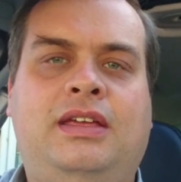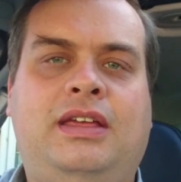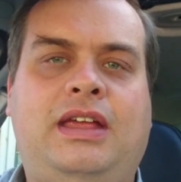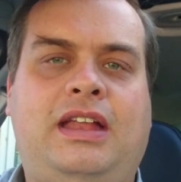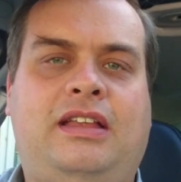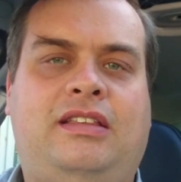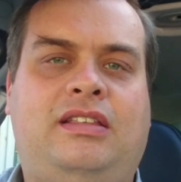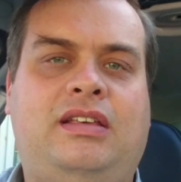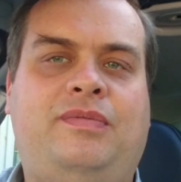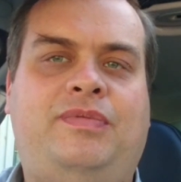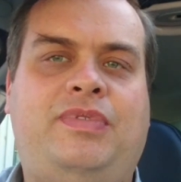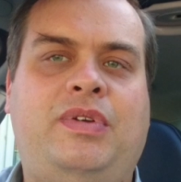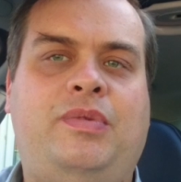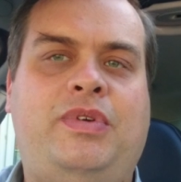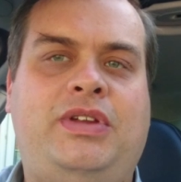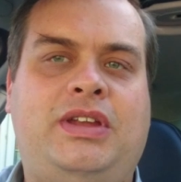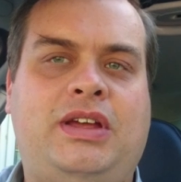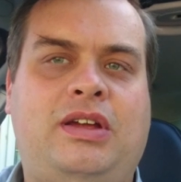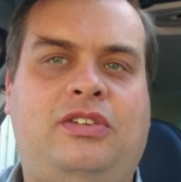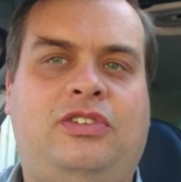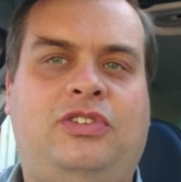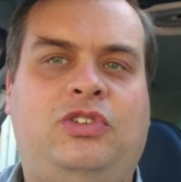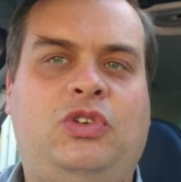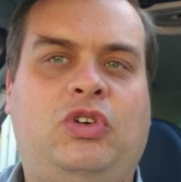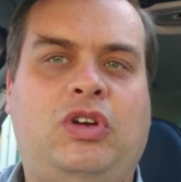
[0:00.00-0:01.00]
It's something we
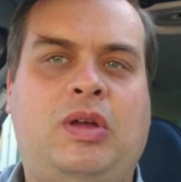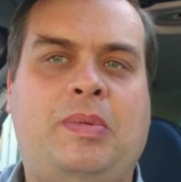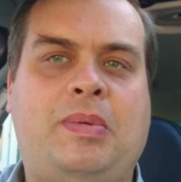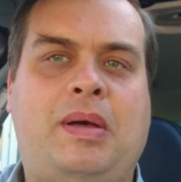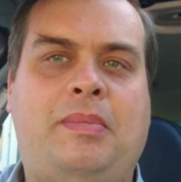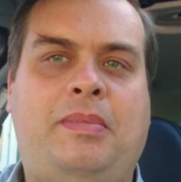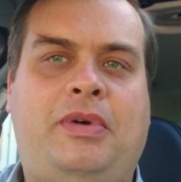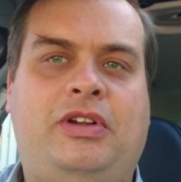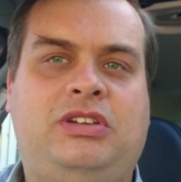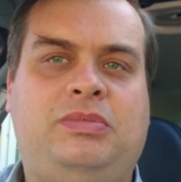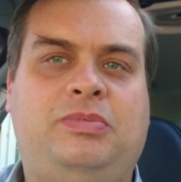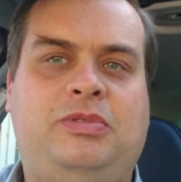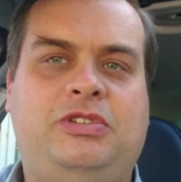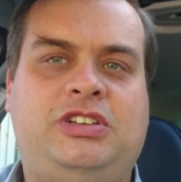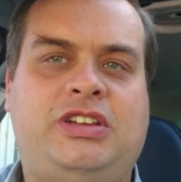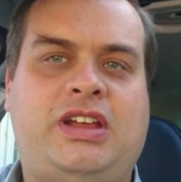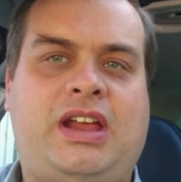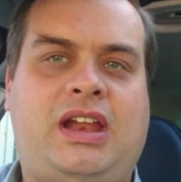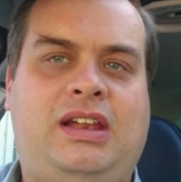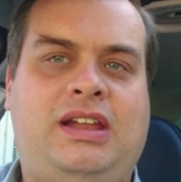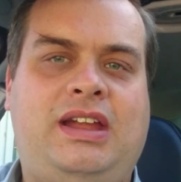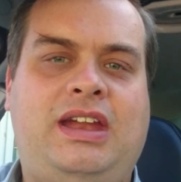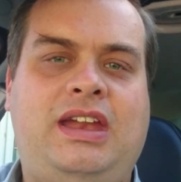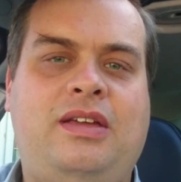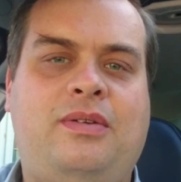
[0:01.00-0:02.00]
don't talk about much on my
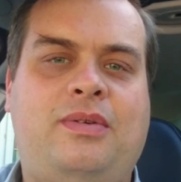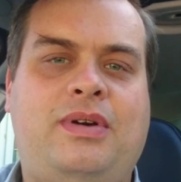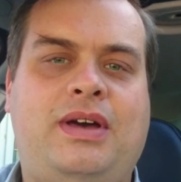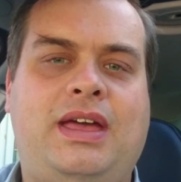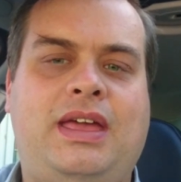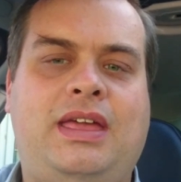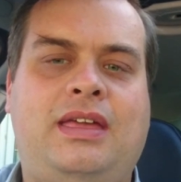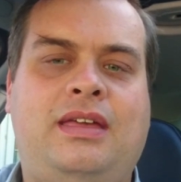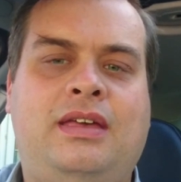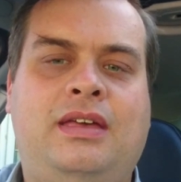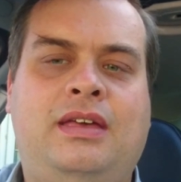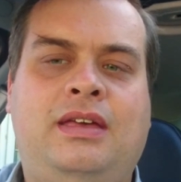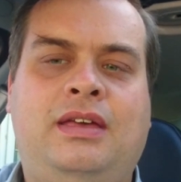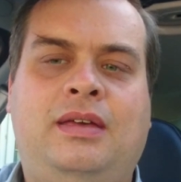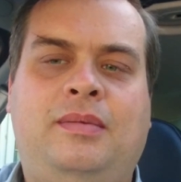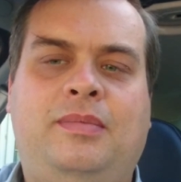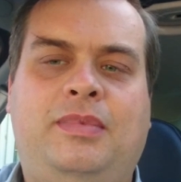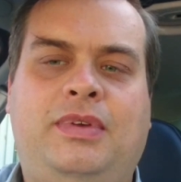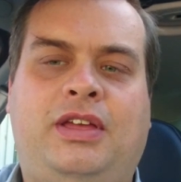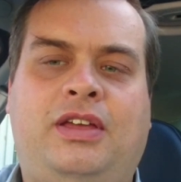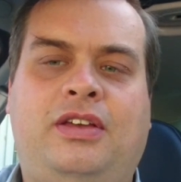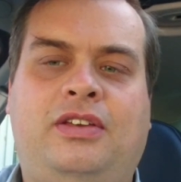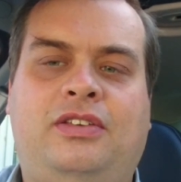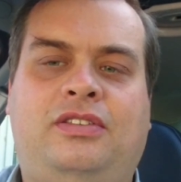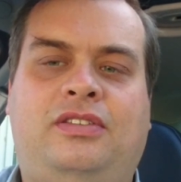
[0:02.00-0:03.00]
channel anyway,
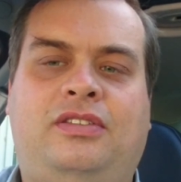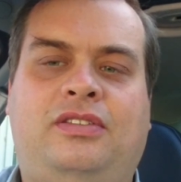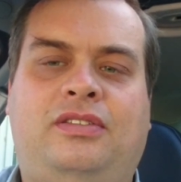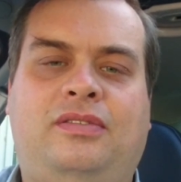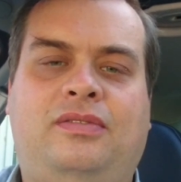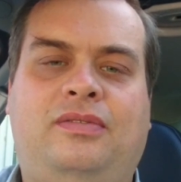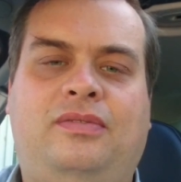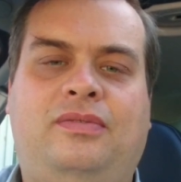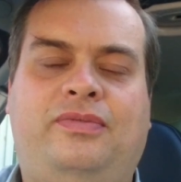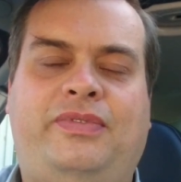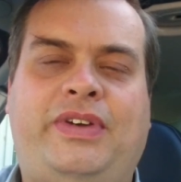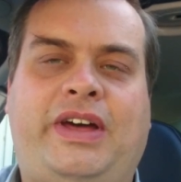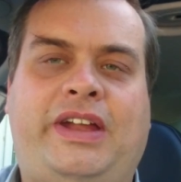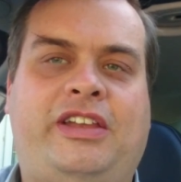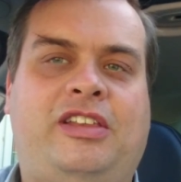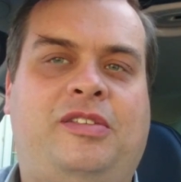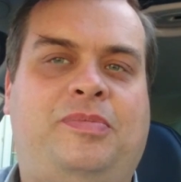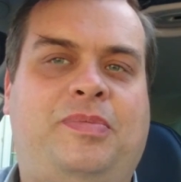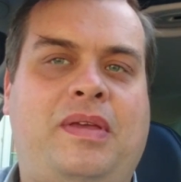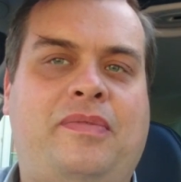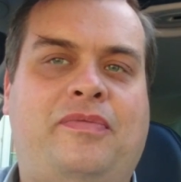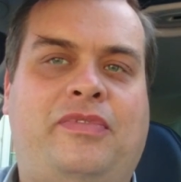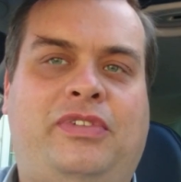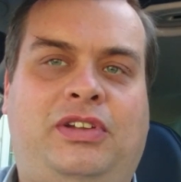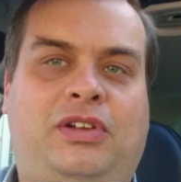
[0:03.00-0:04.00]
because that has
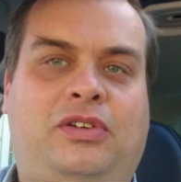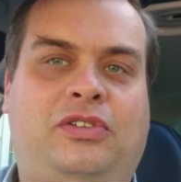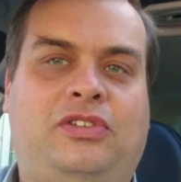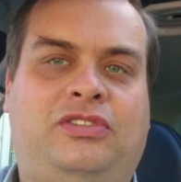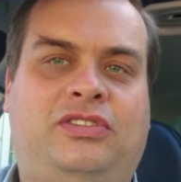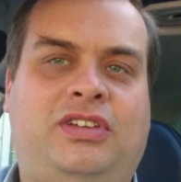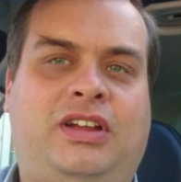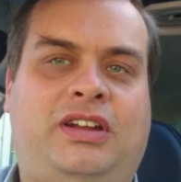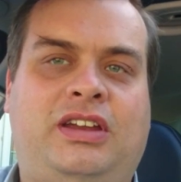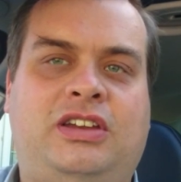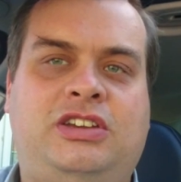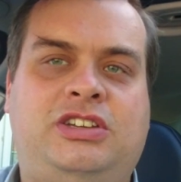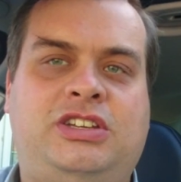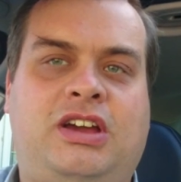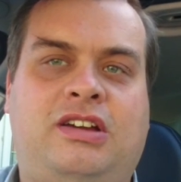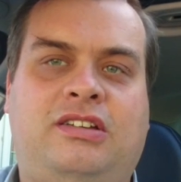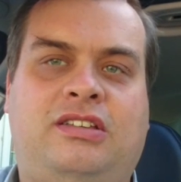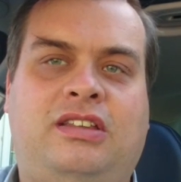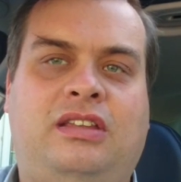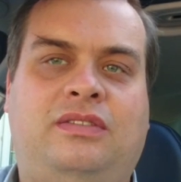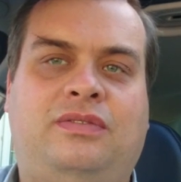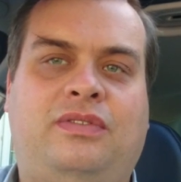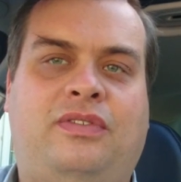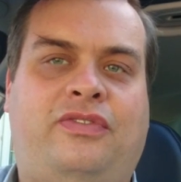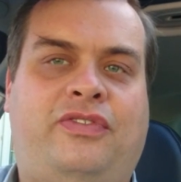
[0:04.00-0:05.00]
been the long-standing joke
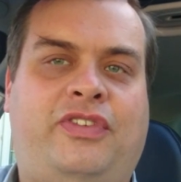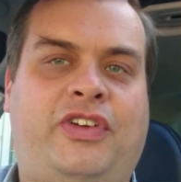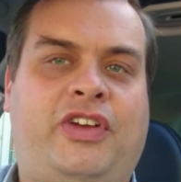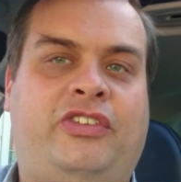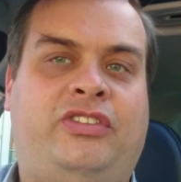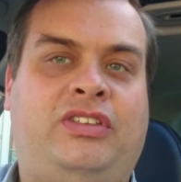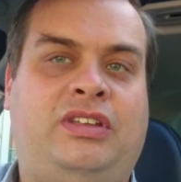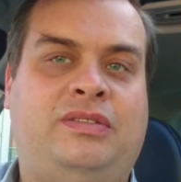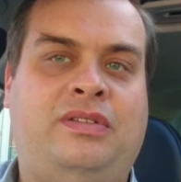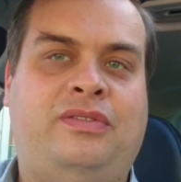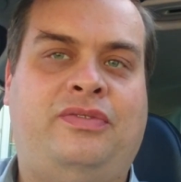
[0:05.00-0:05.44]
since the first